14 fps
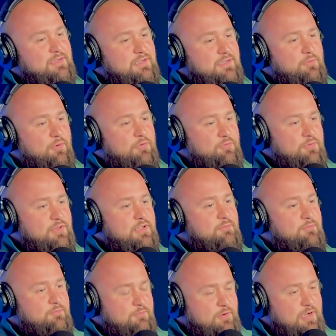Worked for
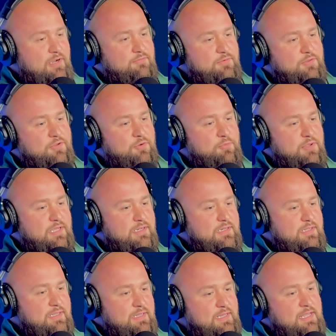them for a little bit,
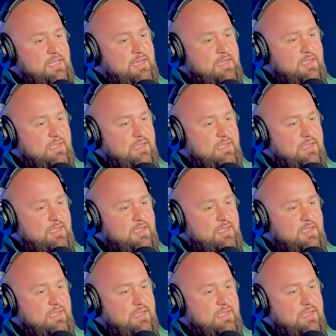and then